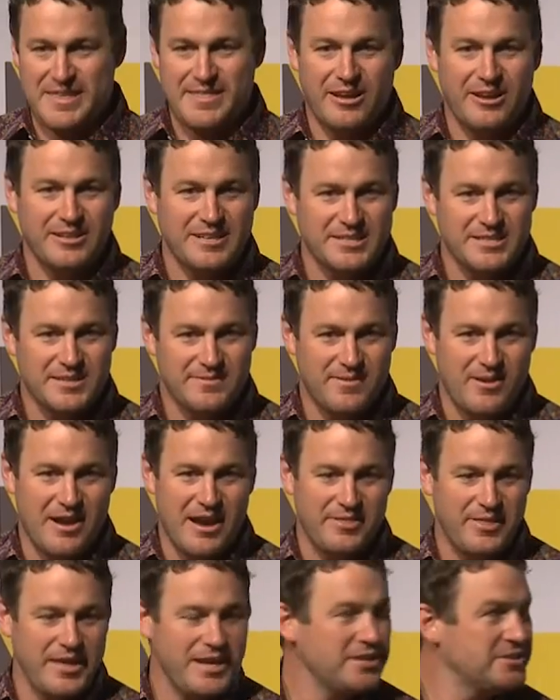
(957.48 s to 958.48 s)
identifier.
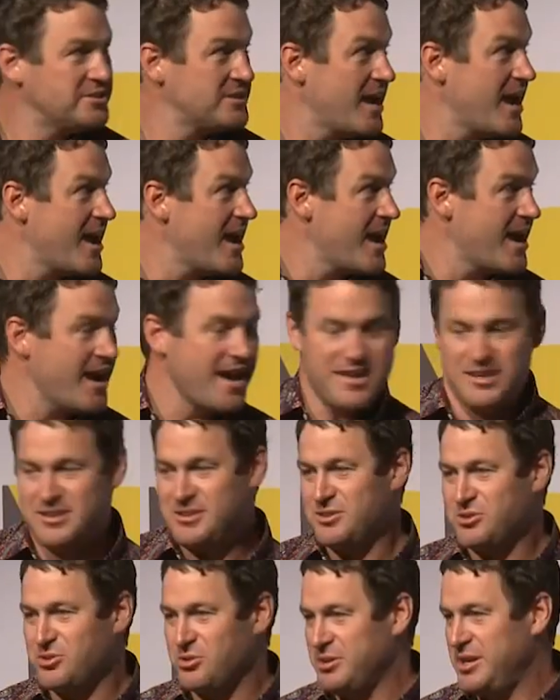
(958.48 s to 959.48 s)
These are
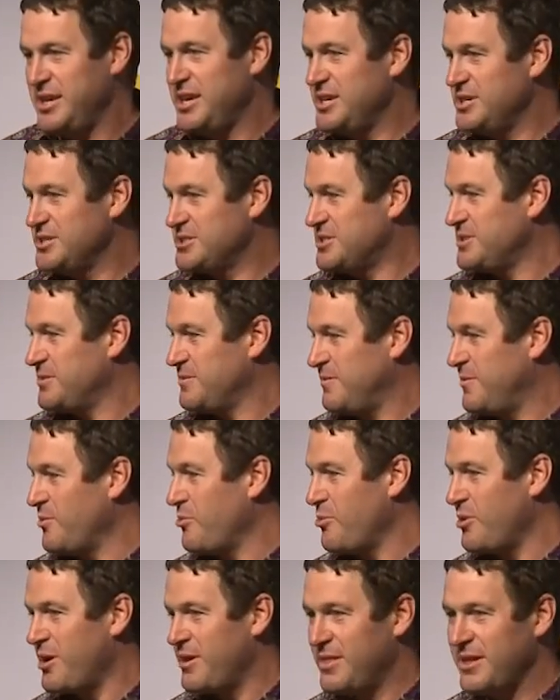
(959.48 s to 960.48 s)
cookies
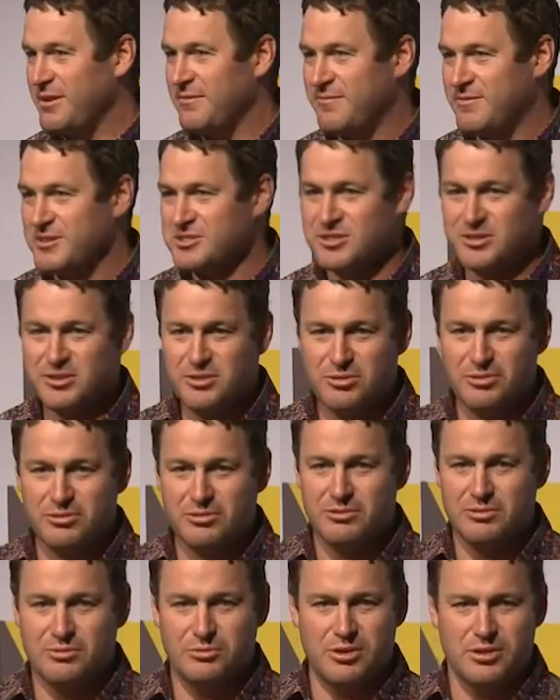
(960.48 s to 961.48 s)
for the physical
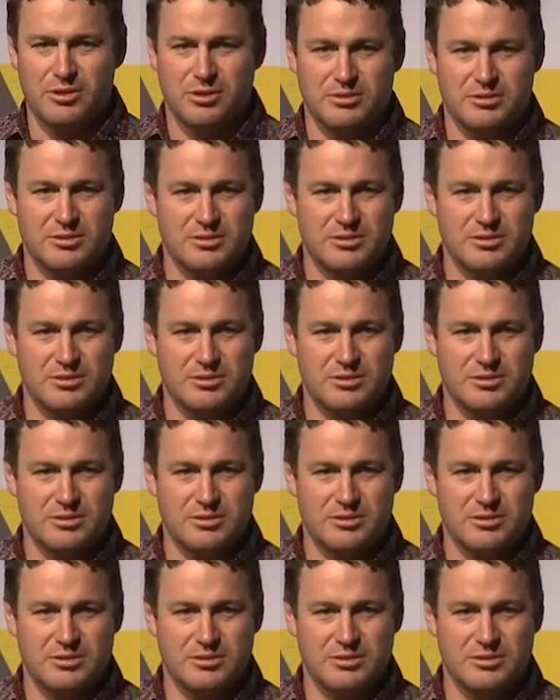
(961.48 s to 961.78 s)
world.